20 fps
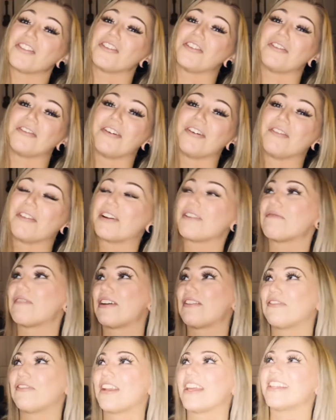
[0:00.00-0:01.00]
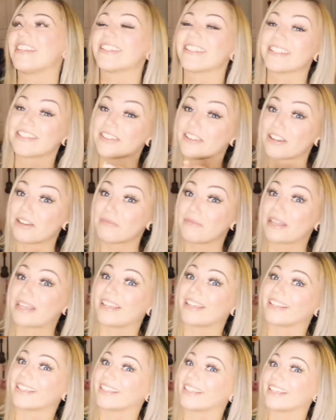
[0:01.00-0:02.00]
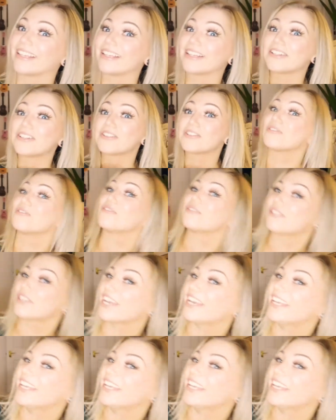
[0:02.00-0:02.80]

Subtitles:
Do you know what? One of my friends is gonna be like so